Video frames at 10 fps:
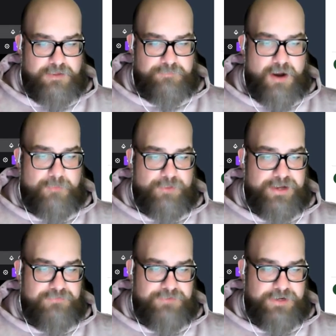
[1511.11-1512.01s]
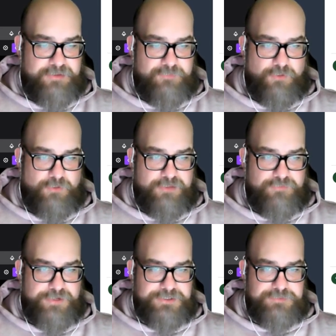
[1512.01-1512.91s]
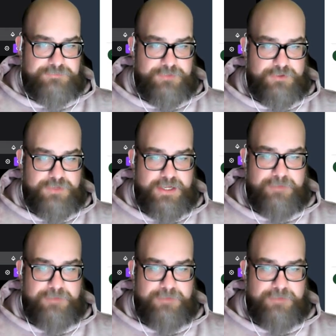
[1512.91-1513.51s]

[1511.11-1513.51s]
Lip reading: Proper way to defend against polarized ranges. Okay.